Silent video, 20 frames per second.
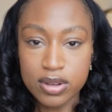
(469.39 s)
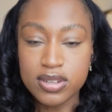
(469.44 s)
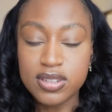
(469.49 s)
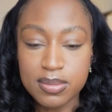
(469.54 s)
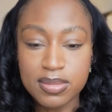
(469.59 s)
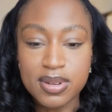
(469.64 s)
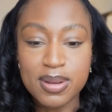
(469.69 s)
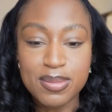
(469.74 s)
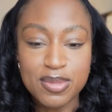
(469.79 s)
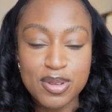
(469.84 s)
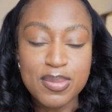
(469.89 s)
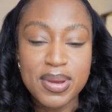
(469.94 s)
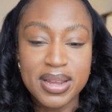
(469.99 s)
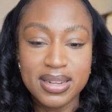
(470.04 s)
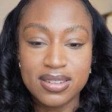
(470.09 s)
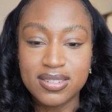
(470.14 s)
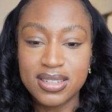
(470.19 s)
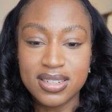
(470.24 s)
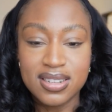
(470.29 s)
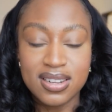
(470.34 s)
sometimes you may
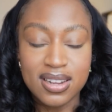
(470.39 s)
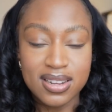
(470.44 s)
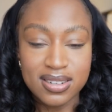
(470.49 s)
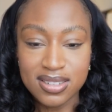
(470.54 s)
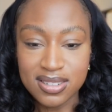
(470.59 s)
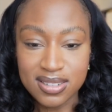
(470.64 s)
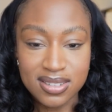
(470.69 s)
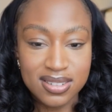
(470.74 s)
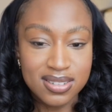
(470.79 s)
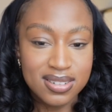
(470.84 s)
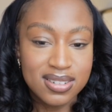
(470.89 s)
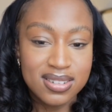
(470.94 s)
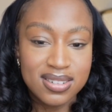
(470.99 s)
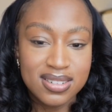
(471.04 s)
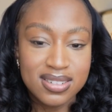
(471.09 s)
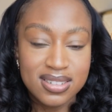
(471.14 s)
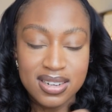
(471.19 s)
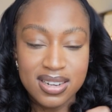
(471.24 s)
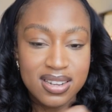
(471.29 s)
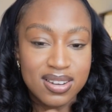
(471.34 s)
just need to like just
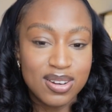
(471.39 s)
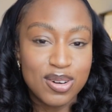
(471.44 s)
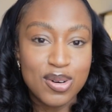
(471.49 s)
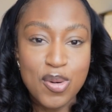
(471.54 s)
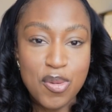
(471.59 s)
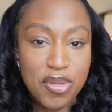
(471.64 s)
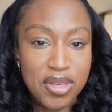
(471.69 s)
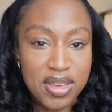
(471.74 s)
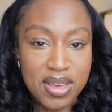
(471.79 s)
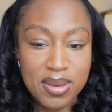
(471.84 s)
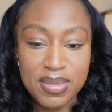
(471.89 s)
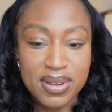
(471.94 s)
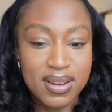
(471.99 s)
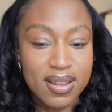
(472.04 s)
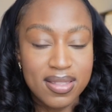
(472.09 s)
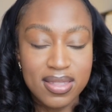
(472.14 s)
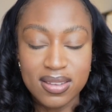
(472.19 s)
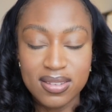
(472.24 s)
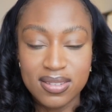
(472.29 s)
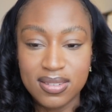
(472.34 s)
delete a whole thing and be
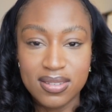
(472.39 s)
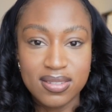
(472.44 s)
like, that's